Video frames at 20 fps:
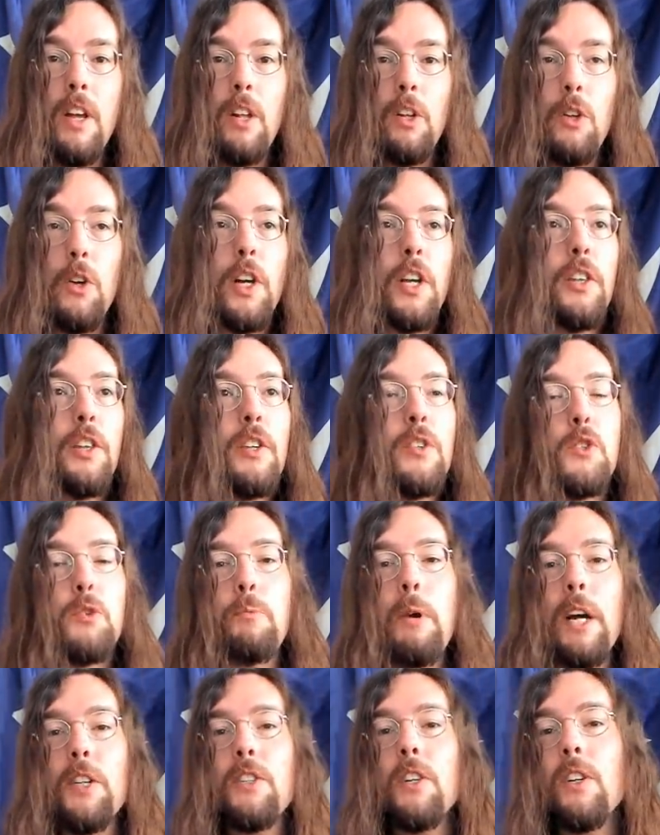Look at the
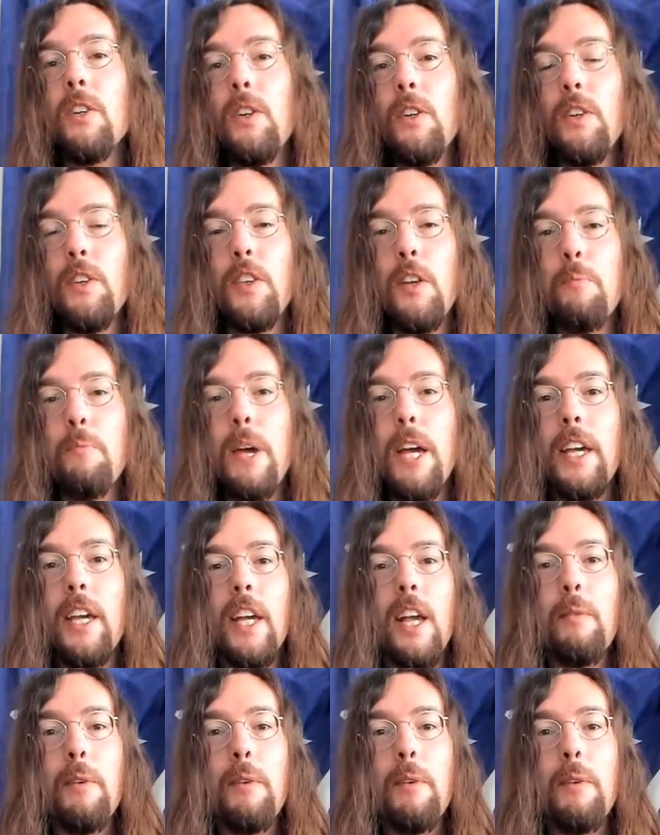spectacle that they're making.